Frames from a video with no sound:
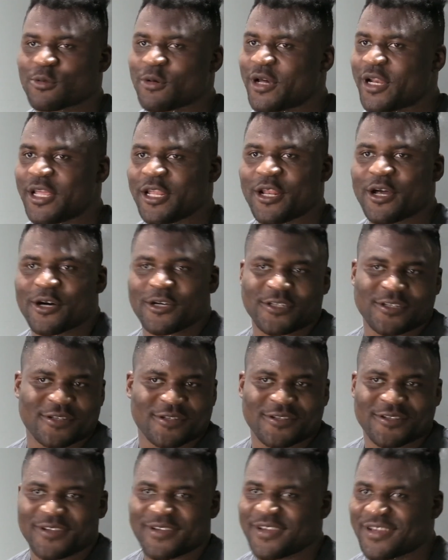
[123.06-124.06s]
what he
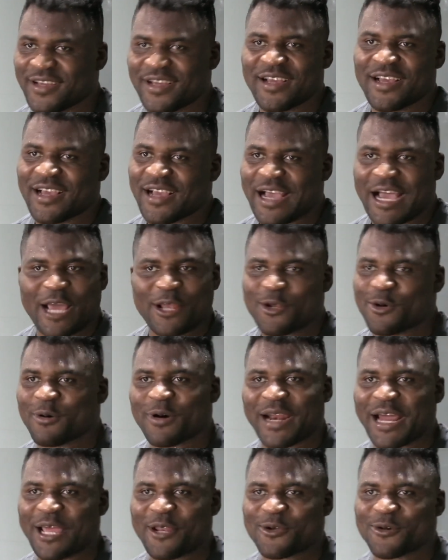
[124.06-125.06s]
does. I do
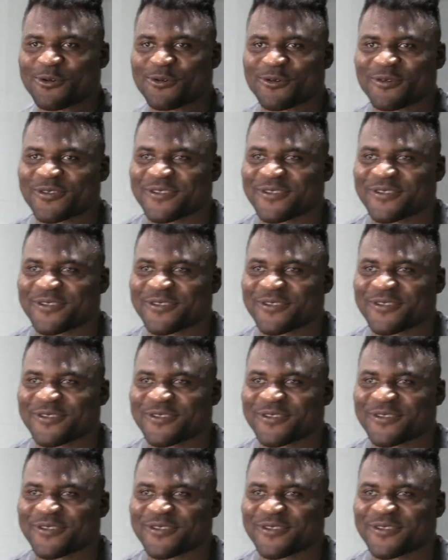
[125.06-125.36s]
what I do.